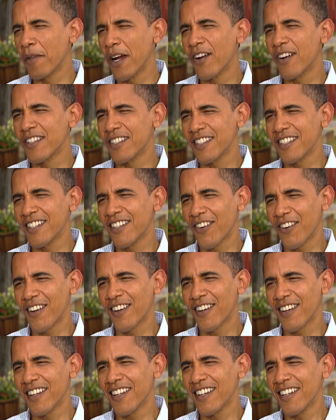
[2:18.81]
embarrassing
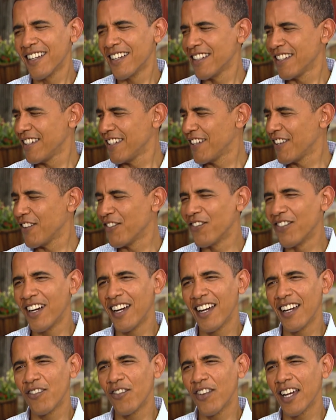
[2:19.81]
her
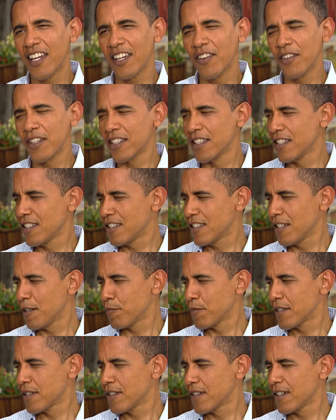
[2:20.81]
uh, by, by giving these
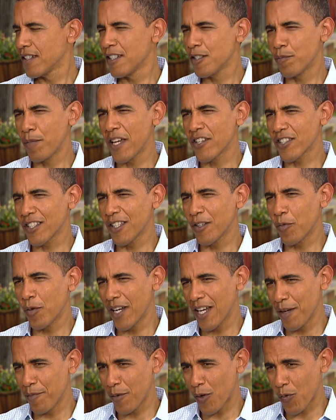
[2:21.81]
tips, especially
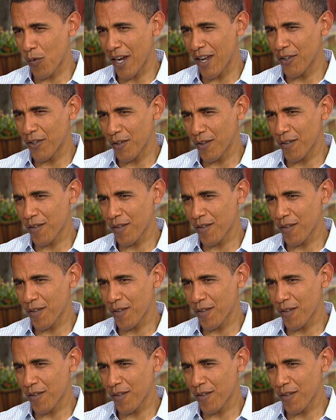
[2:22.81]
when I'm around